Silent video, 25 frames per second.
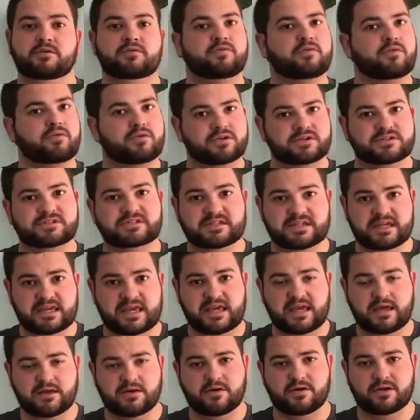Of course,
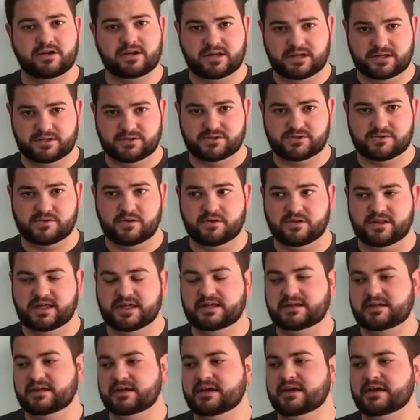he couldn't control it.